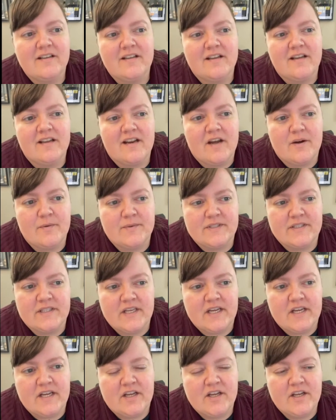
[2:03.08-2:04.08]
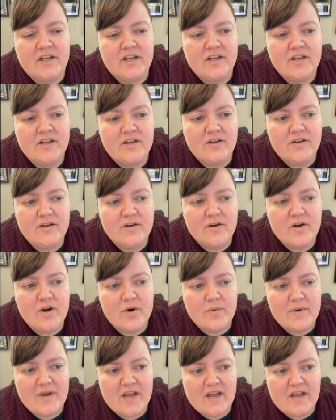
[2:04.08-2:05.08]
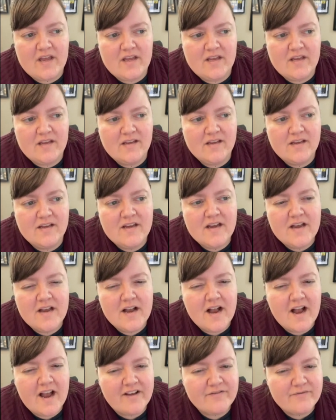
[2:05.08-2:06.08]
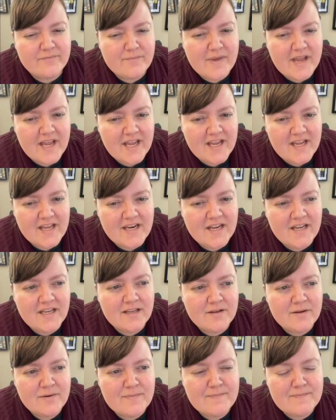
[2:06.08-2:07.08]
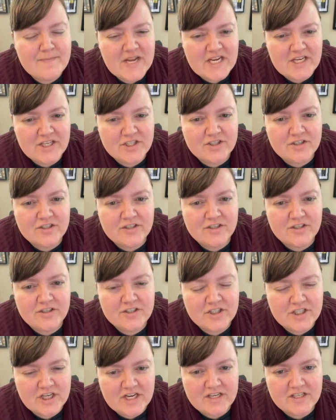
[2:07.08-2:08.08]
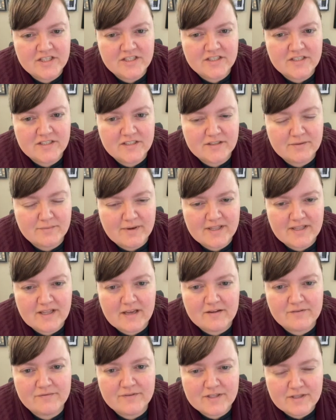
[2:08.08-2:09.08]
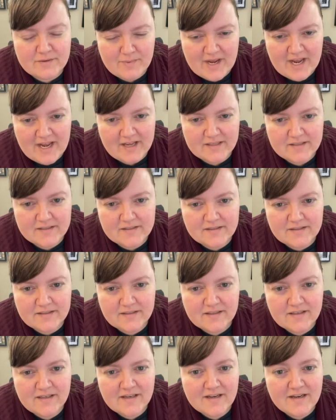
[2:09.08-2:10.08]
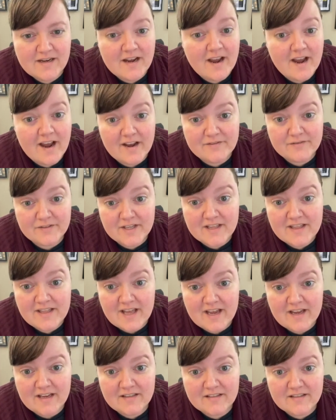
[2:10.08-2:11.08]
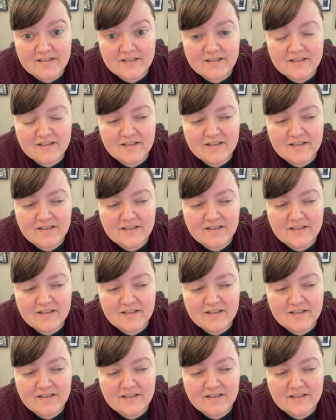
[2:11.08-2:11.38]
And I was like, okay, I've made major changes to my life in the past. I've done that.